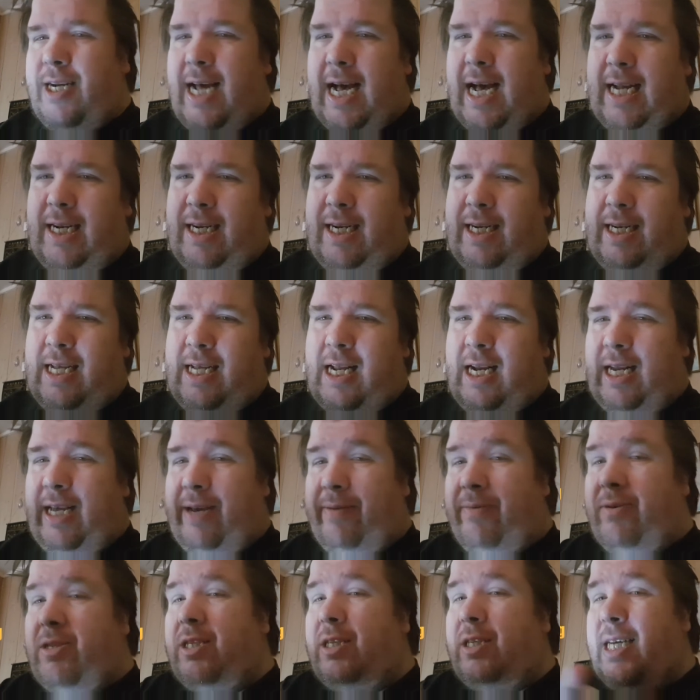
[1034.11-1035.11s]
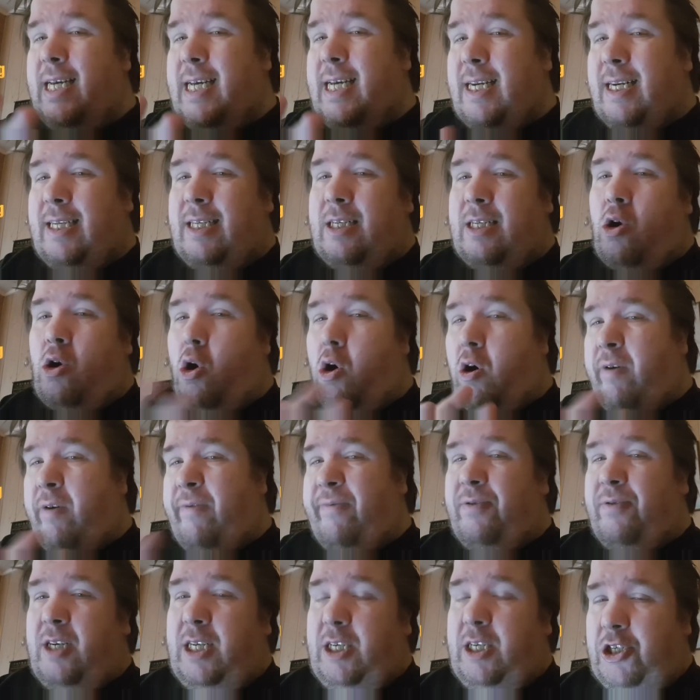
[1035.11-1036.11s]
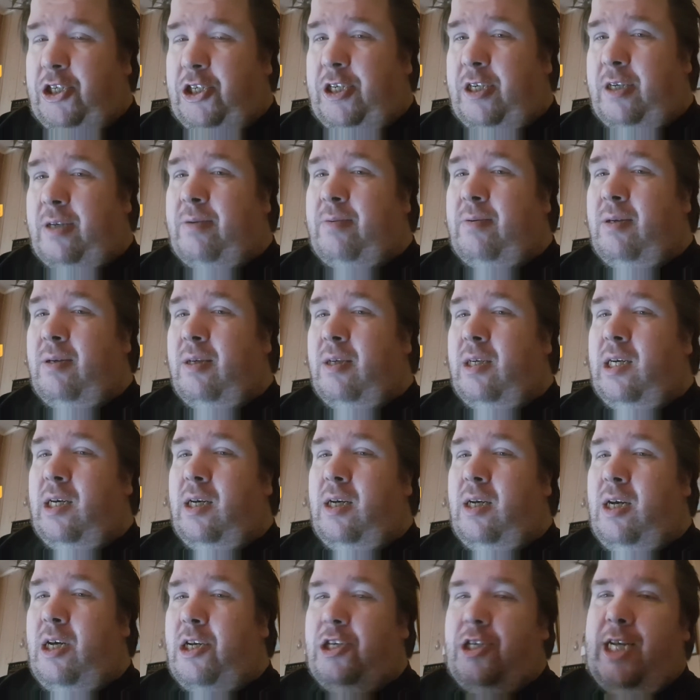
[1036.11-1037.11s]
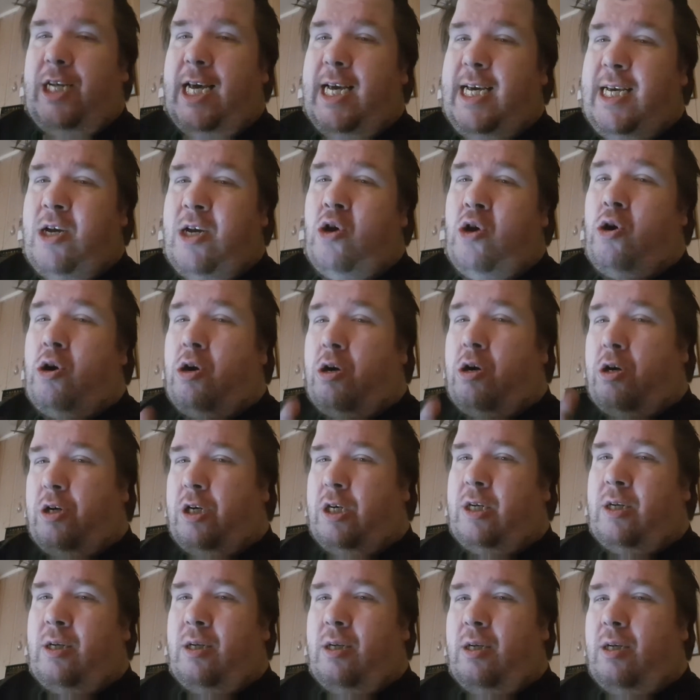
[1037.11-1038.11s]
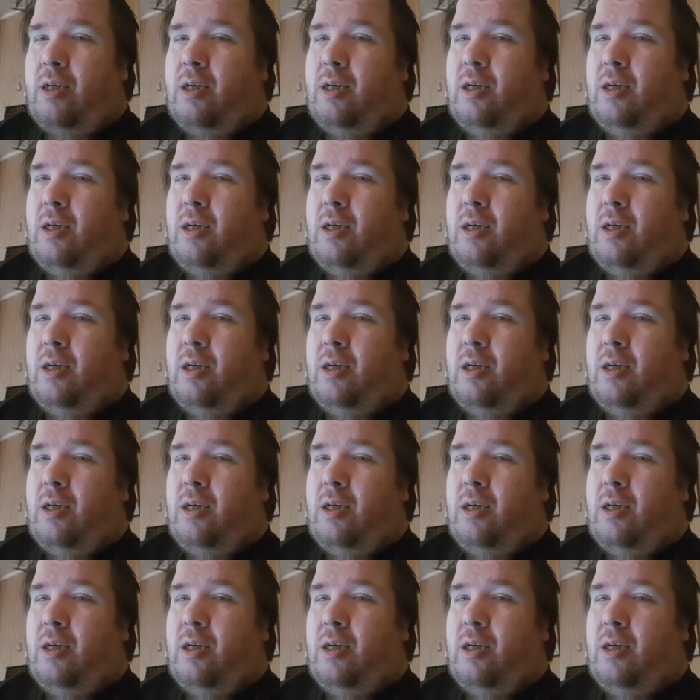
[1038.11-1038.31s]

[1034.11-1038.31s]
that lives in this orphanage, they heard